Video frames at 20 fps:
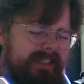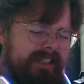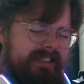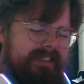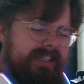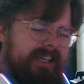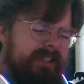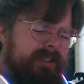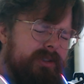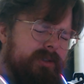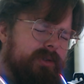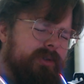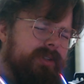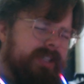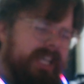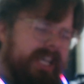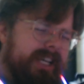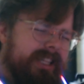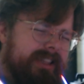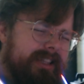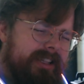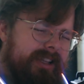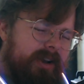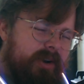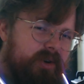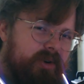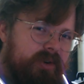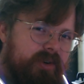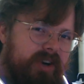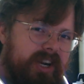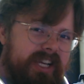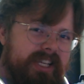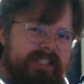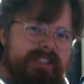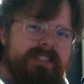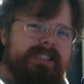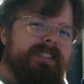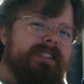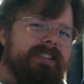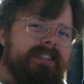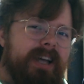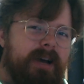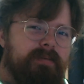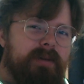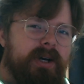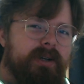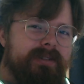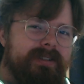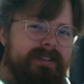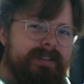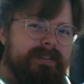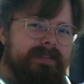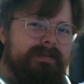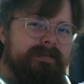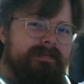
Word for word: each other soon again. Alright, I'm out.